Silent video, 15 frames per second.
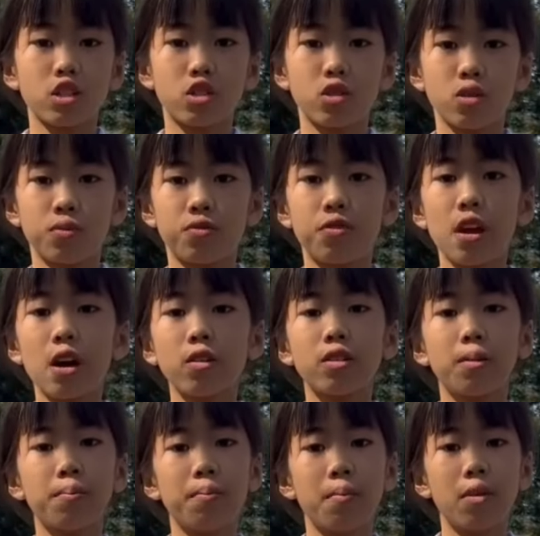to feel
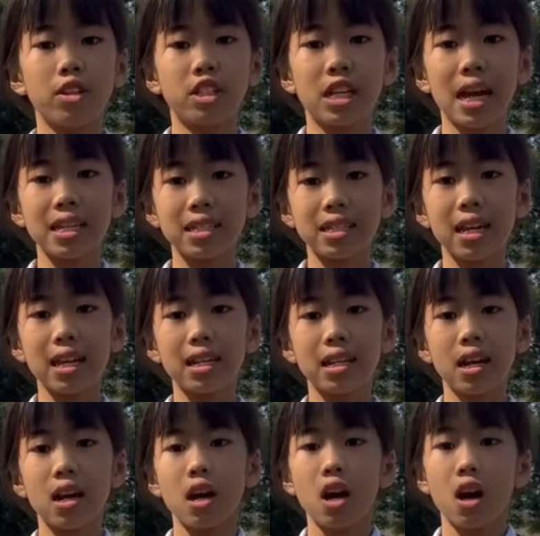the majestic
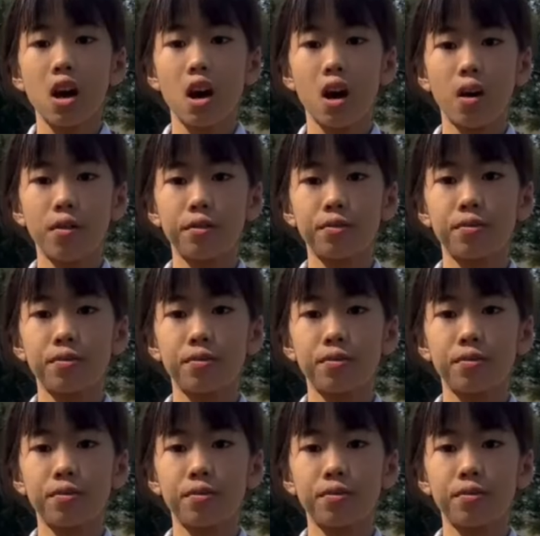of